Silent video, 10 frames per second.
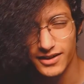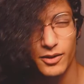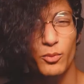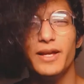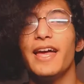
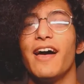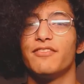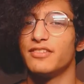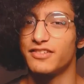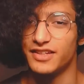we
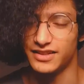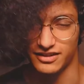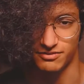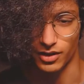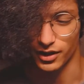haven't seen
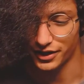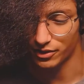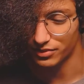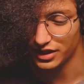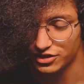his Mario
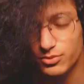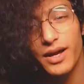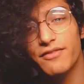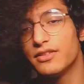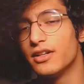impression,
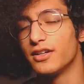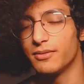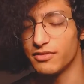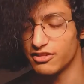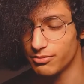we haven't heard
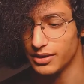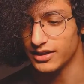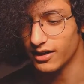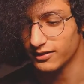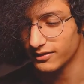him
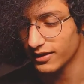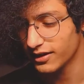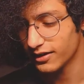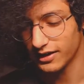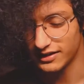speak
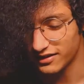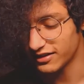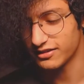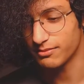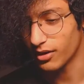in
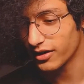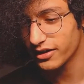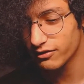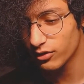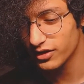his
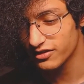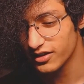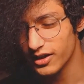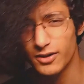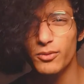Mario voice.
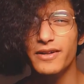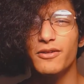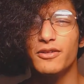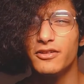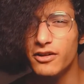We
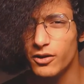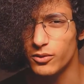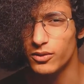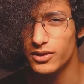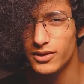don't
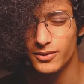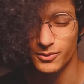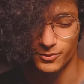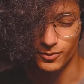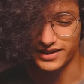know
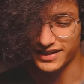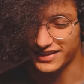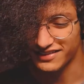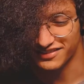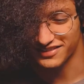what
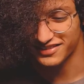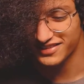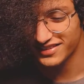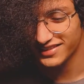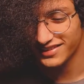his
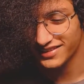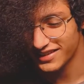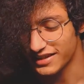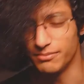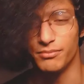
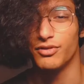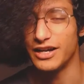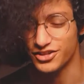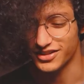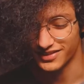
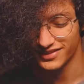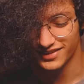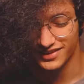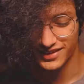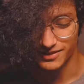impression
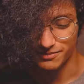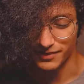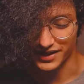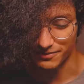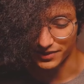
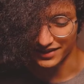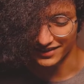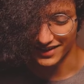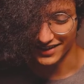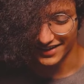might be
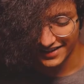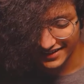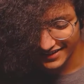like.